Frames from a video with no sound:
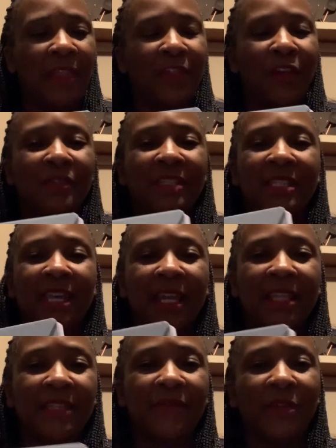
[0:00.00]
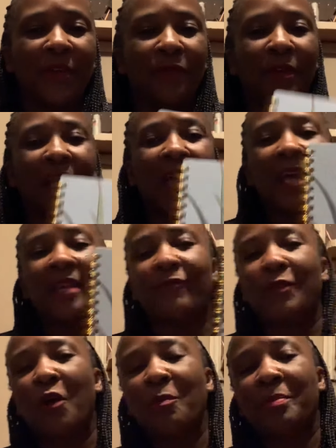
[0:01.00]
There's tons of different kind of
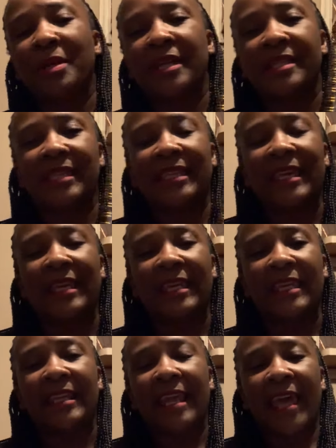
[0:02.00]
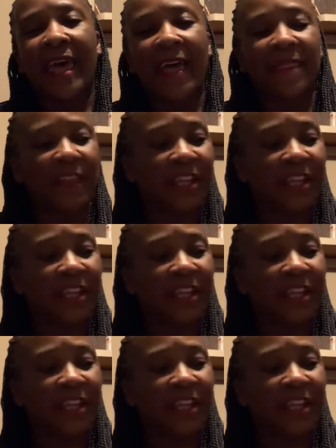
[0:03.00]
notebooks, again, at the